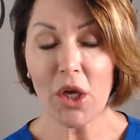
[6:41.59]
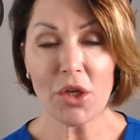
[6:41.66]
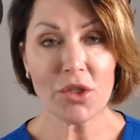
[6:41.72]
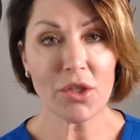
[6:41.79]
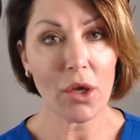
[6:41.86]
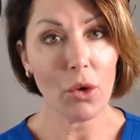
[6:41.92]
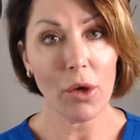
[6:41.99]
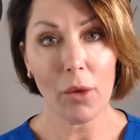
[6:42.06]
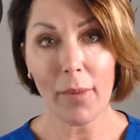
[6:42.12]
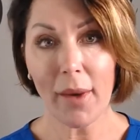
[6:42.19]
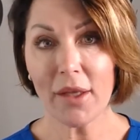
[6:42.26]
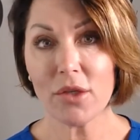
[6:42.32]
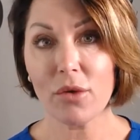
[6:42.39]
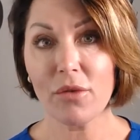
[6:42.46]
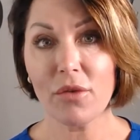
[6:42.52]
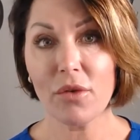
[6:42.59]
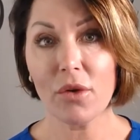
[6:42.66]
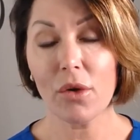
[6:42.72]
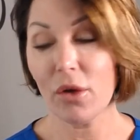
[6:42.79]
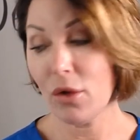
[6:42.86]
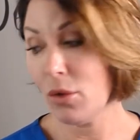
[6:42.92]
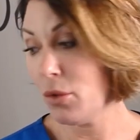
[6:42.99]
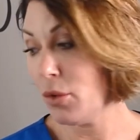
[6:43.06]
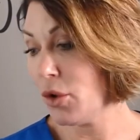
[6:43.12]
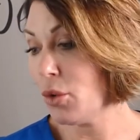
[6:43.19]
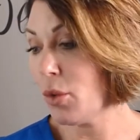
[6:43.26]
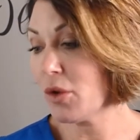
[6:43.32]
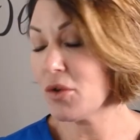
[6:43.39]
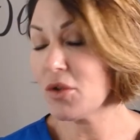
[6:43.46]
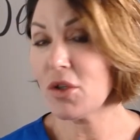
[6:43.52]
So no matter if you, you, you
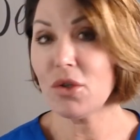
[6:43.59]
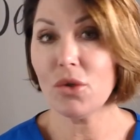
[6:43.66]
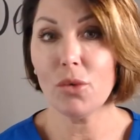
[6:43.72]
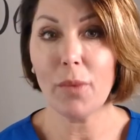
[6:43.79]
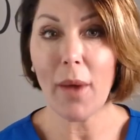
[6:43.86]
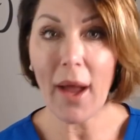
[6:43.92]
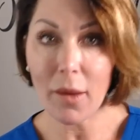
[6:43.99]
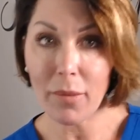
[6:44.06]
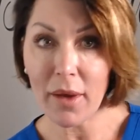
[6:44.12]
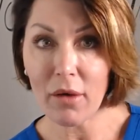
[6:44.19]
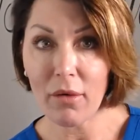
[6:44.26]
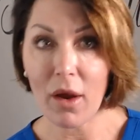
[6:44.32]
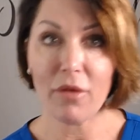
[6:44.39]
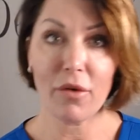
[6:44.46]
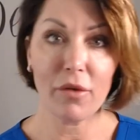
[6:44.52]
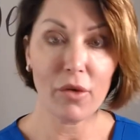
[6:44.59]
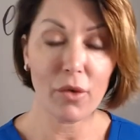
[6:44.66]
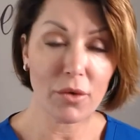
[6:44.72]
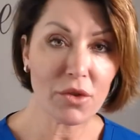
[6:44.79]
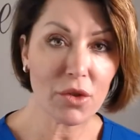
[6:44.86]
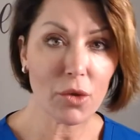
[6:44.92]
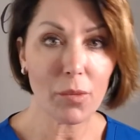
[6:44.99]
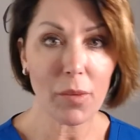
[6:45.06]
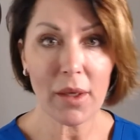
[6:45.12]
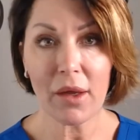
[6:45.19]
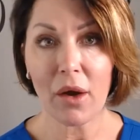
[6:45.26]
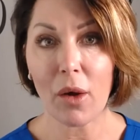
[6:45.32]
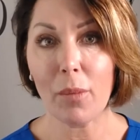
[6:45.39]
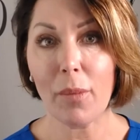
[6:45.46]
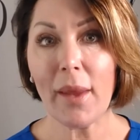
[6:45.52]
want to do IPRF or if you want to do
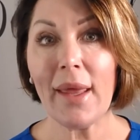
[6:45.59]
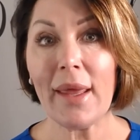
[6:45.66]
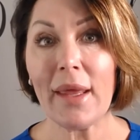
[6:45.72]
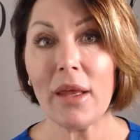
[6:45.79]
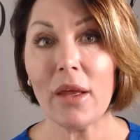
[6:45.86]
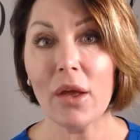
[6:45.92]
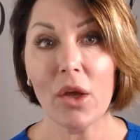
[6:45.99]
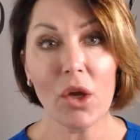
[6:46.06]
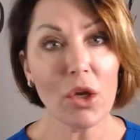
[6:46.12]
PRP,